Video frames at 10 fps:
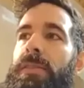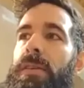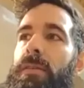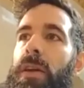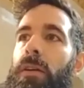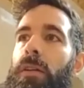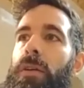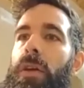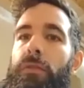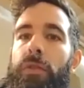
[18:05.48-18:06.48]
that they are
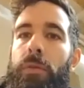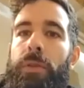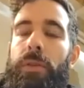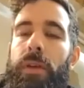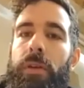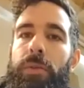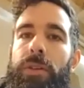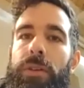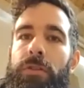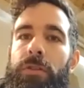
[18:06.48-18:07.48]
looking for within the
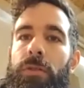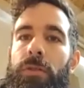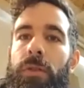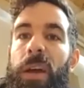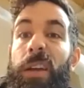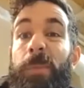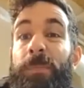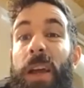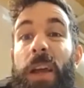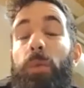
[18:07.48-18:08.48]
community too. Like
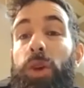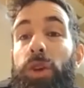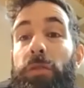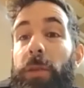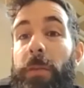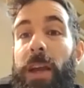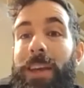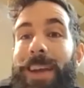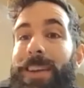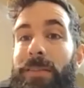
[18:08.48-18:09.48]
we could have been making
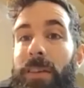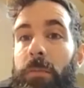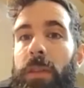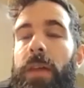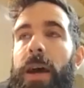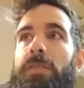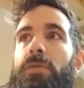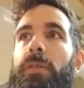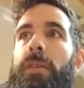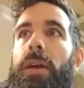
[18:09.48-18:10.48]
anything, but that's
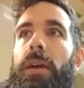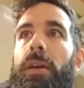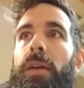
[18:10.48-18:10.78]
what they